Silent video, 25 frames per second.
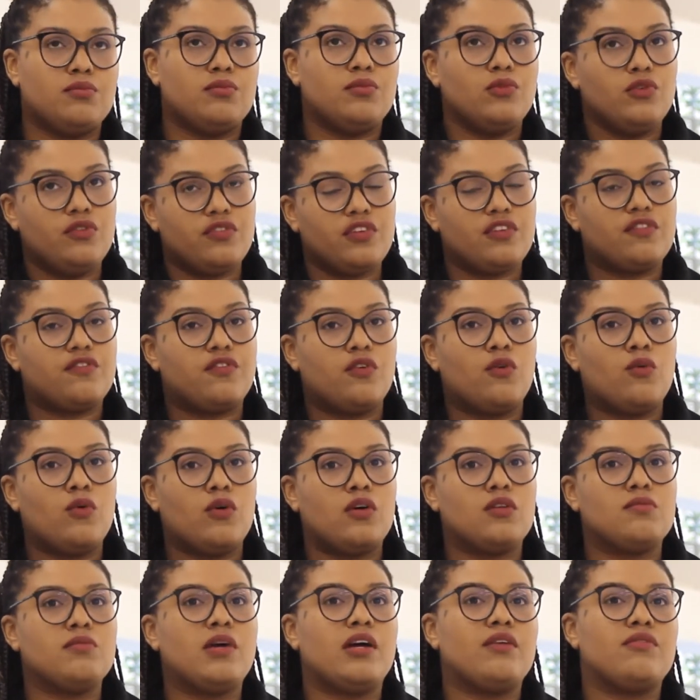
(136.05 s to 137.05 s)
Moving
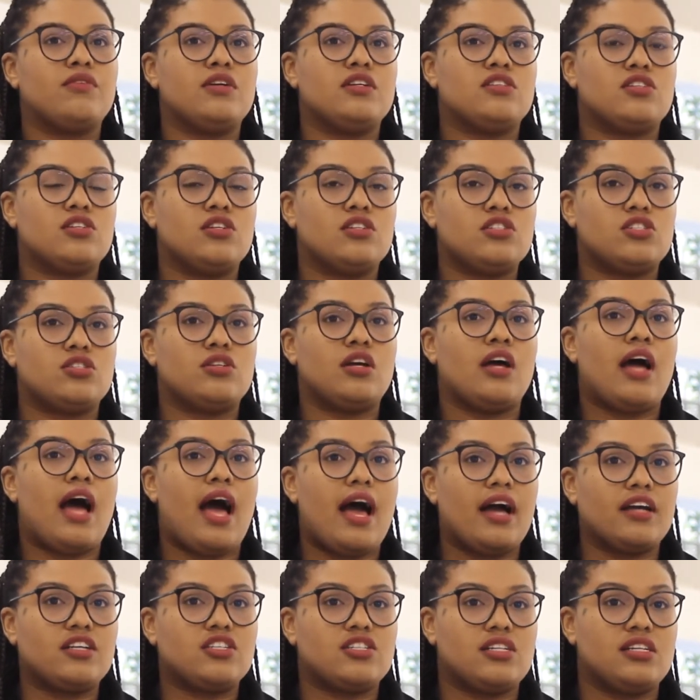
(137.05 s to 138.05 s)
forward, my research
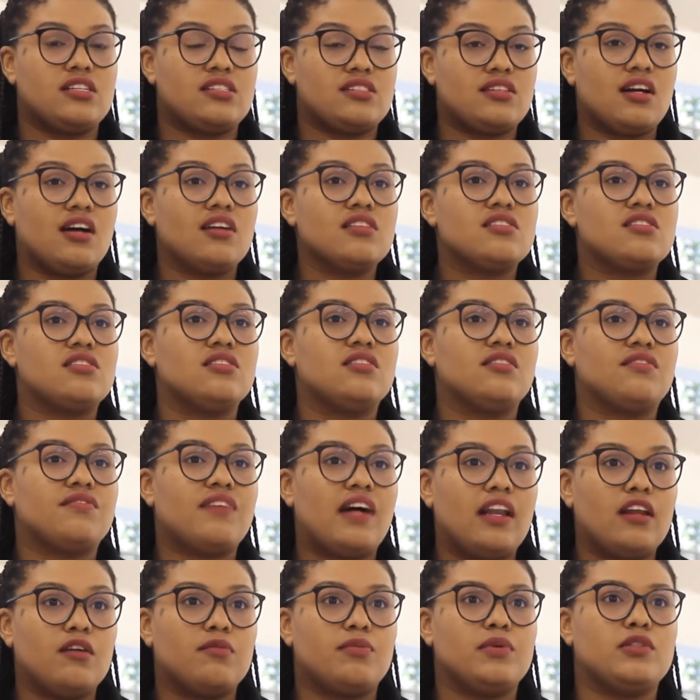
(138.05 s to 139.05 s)
actually starts to
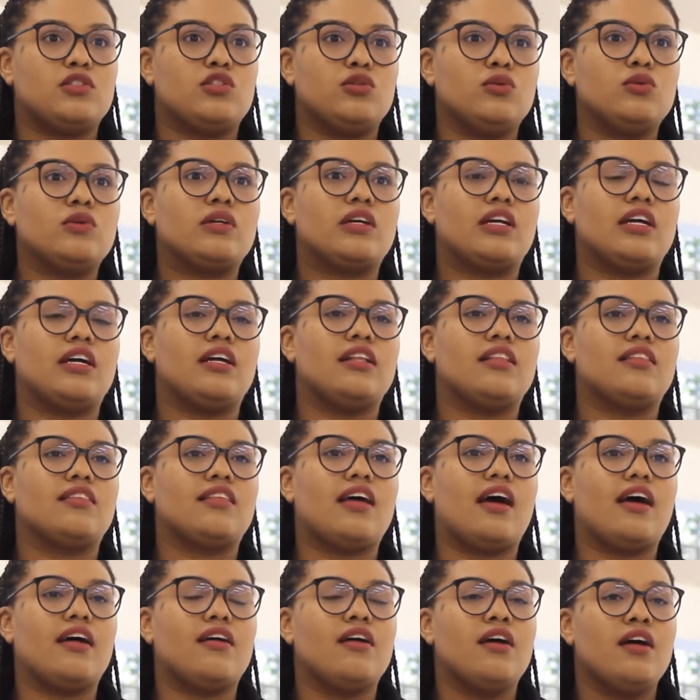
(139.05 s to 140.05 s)
develop a toolkit
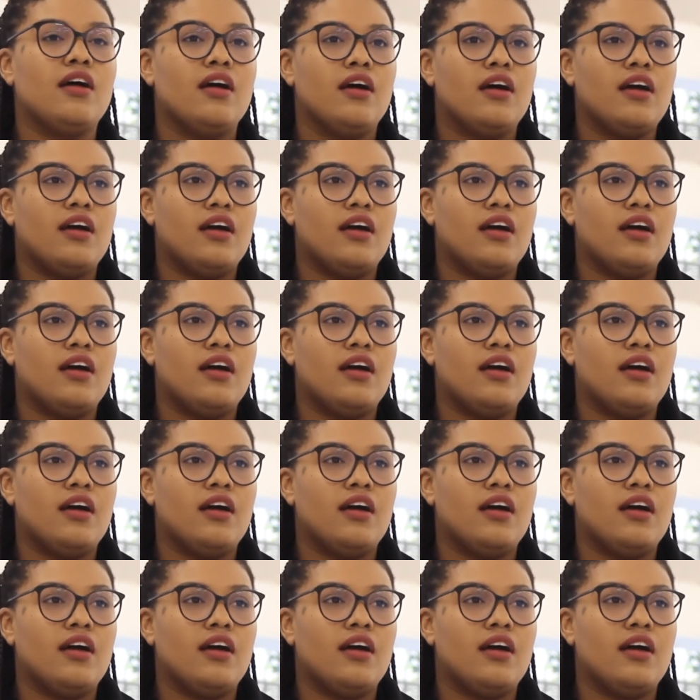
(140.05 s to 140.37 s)
that